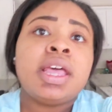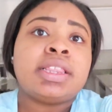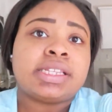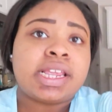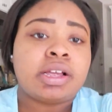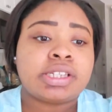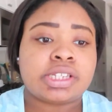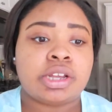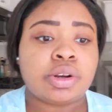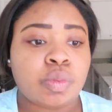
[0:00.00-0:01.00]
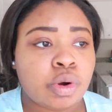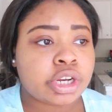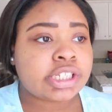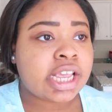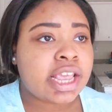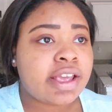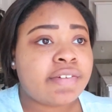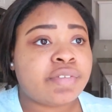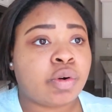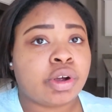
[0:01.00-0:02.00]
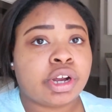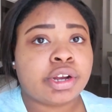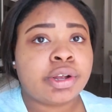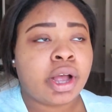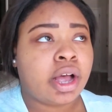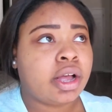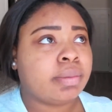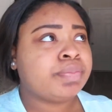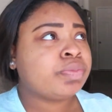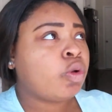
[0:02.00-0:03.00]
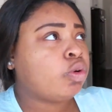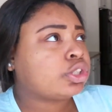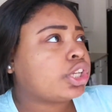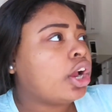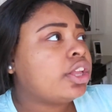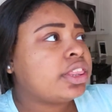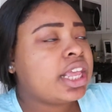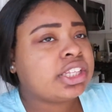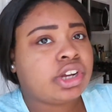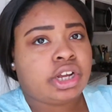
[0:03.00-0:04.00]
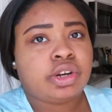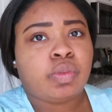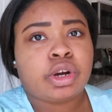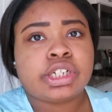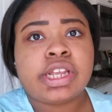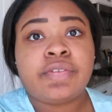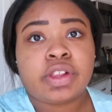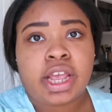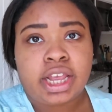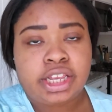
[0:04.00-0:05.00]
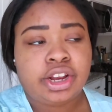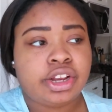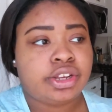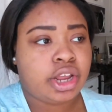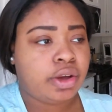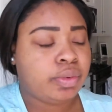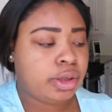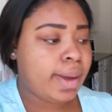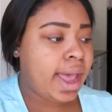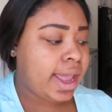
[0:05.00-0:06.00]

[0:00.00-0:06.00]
this house is under warranty for, um, well, certain things are under warranty for like a year, you know, when you buy a